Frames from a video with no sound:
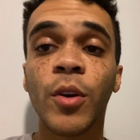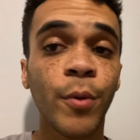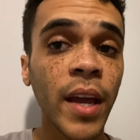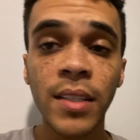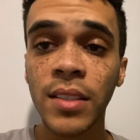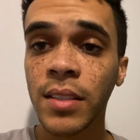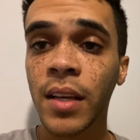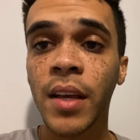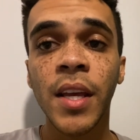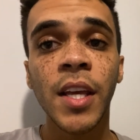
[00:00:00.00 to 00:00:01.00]
rest.
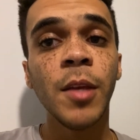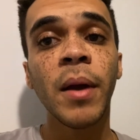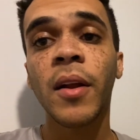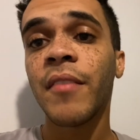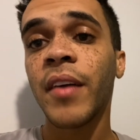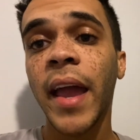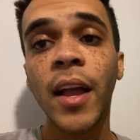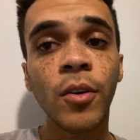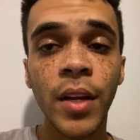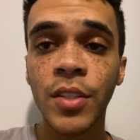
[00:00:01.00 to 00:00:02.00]
He better have an
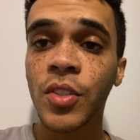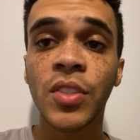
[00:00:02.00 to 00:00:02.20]
ankle injury.